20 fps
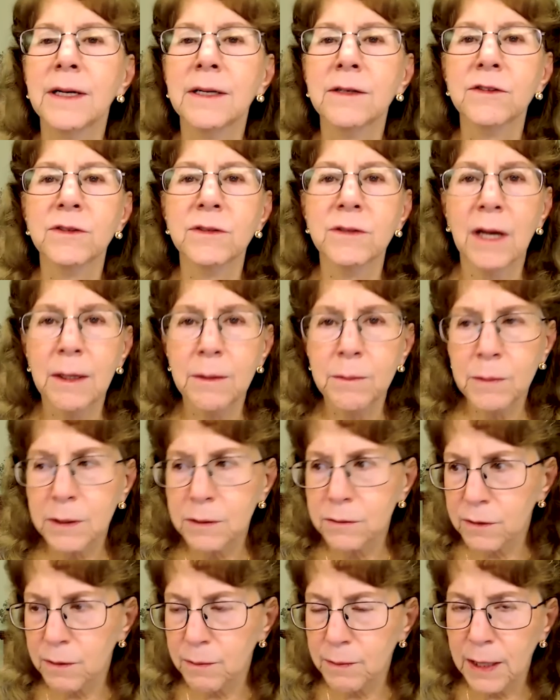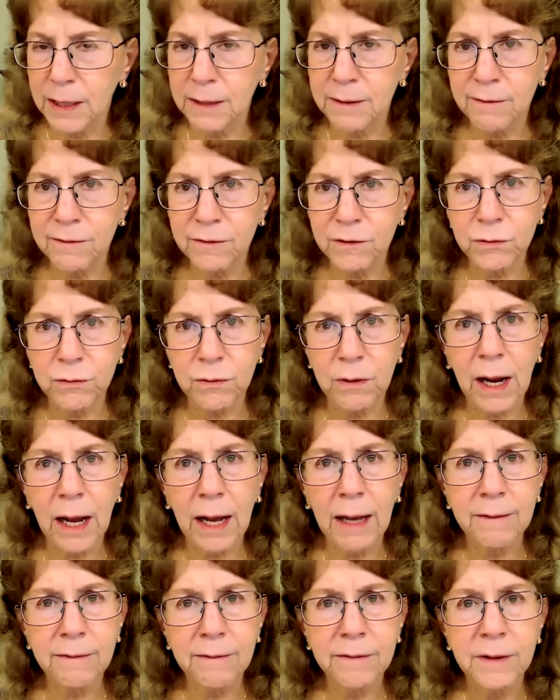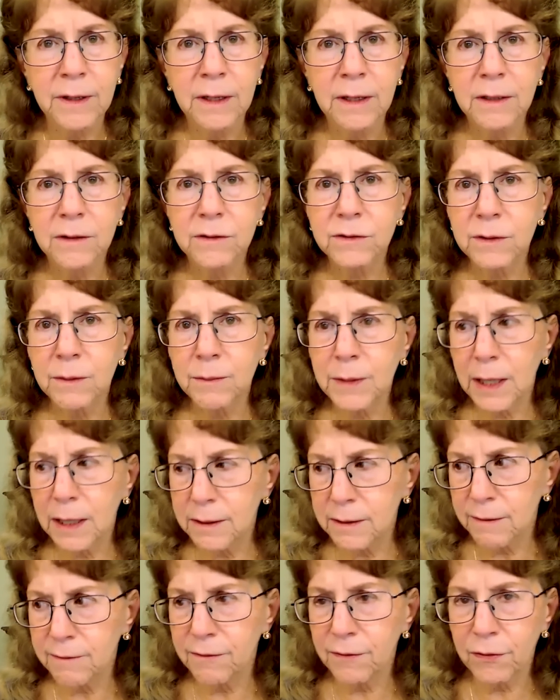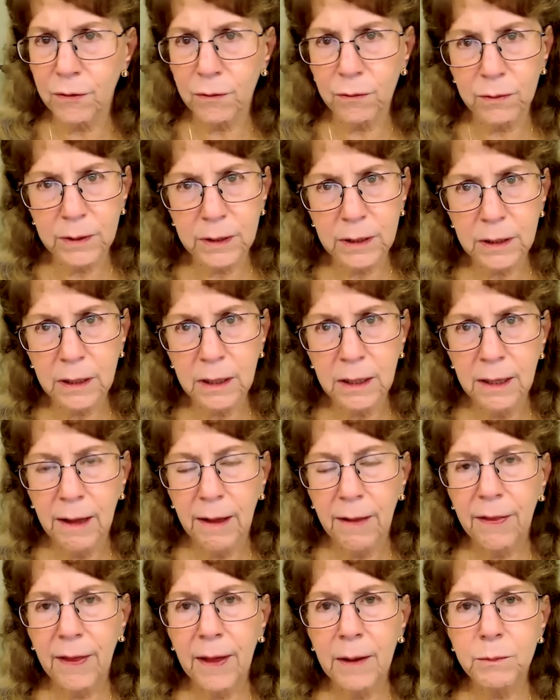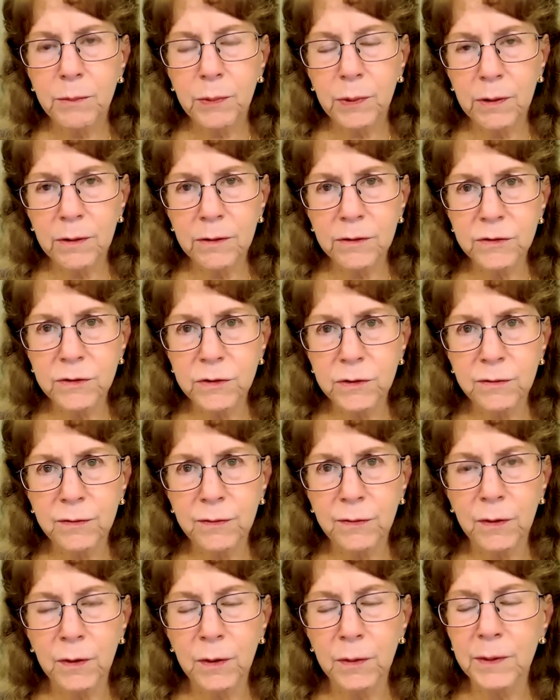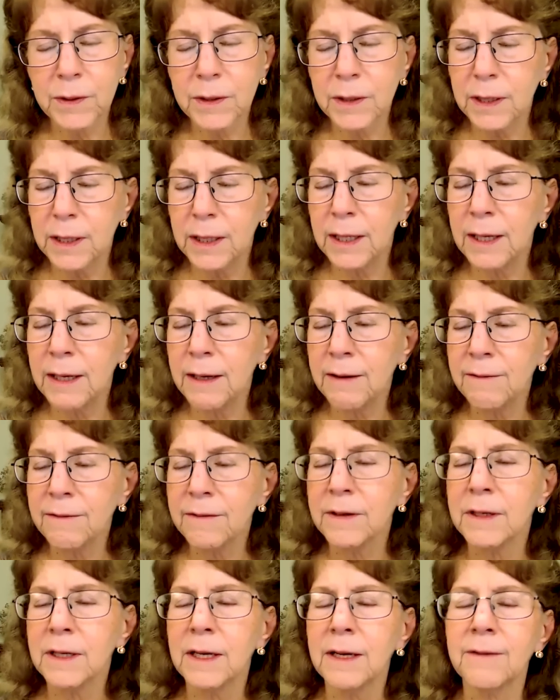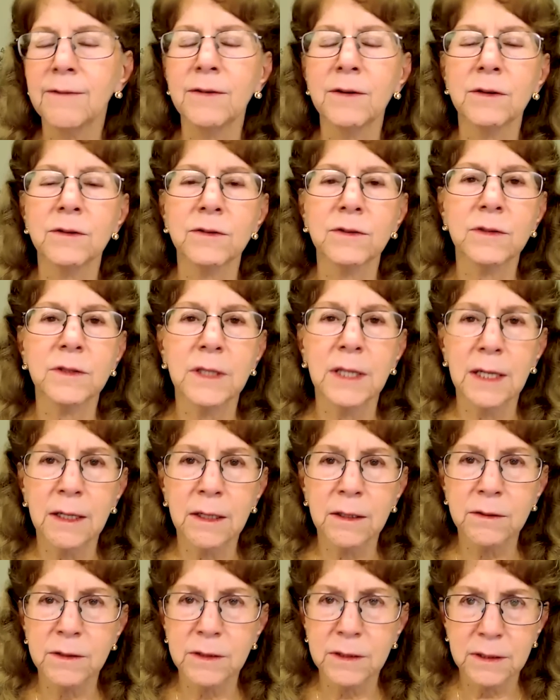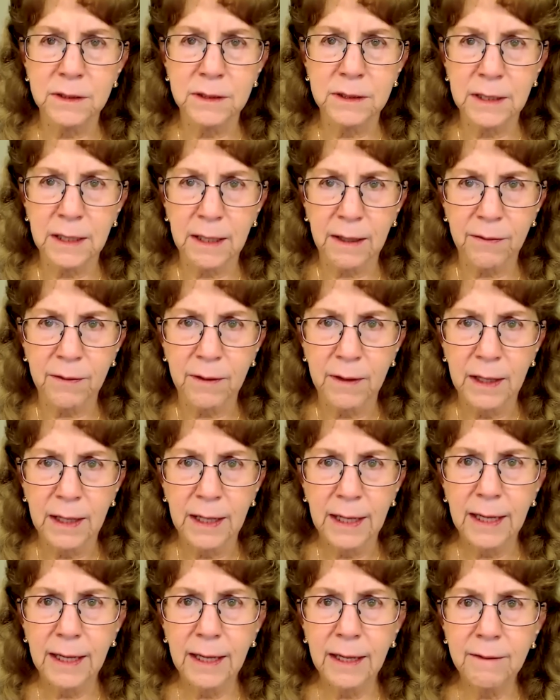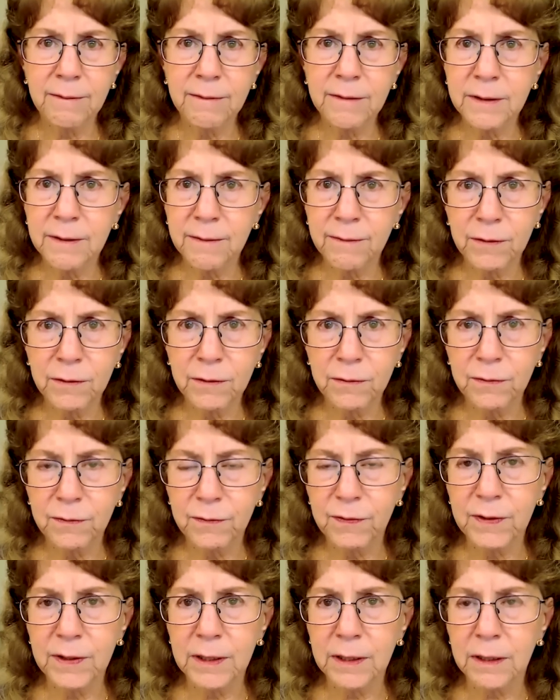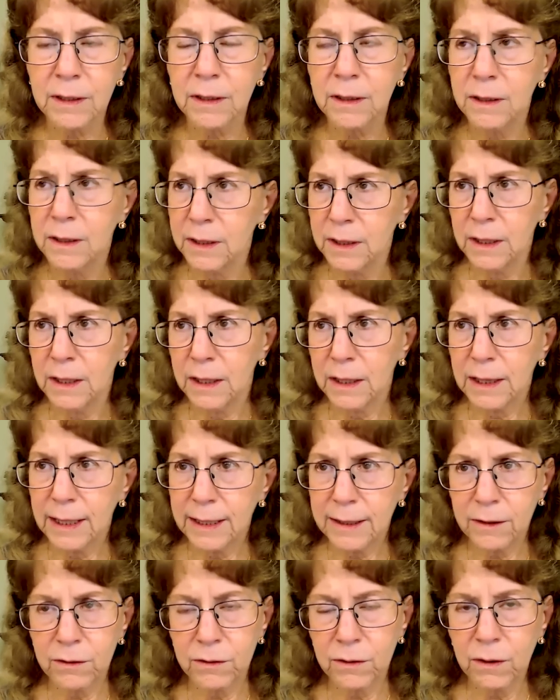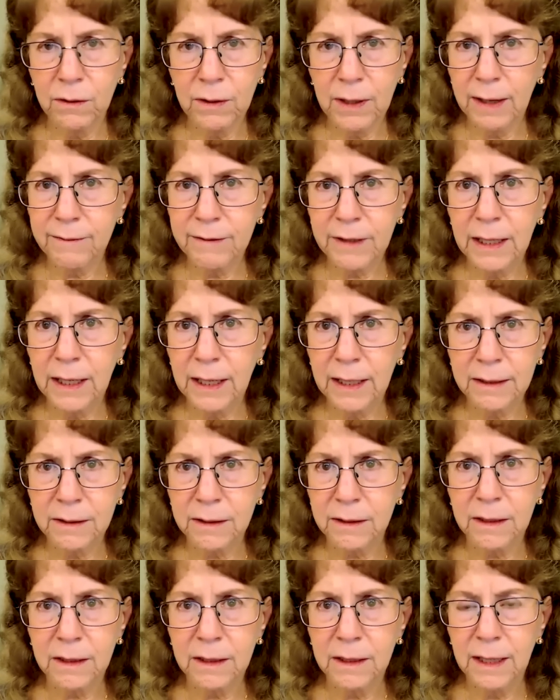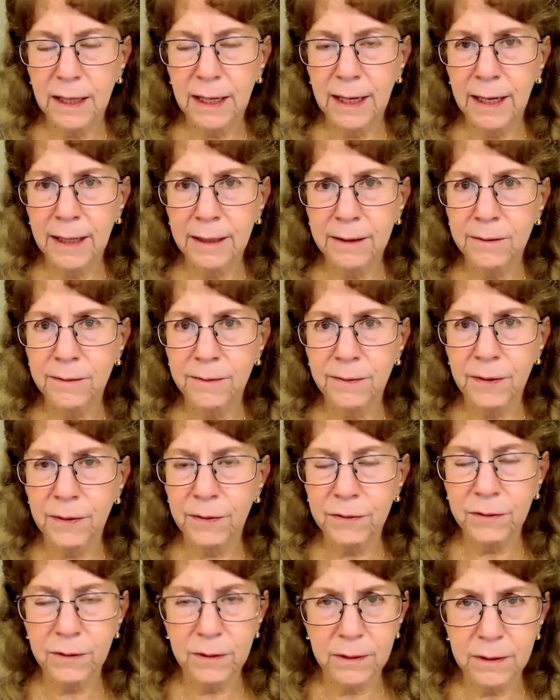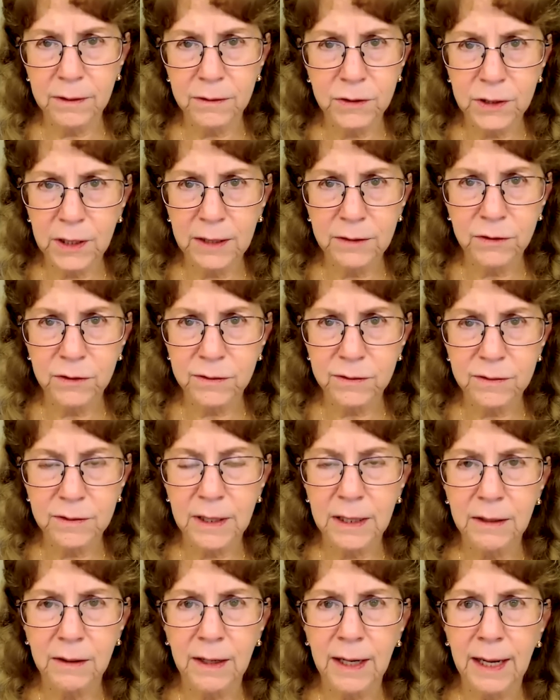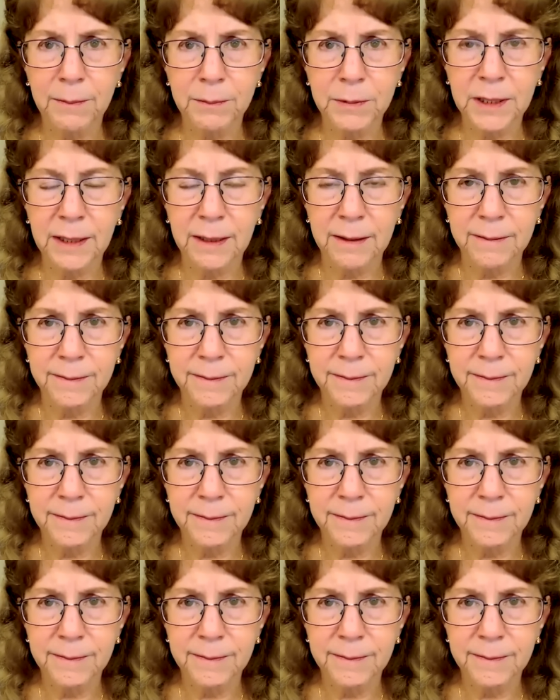excitement, some kind of drive, some kind of thrill that pulls you forward, even if you're scared to death, even if you feel like you don't have a handle on the changes that are happening.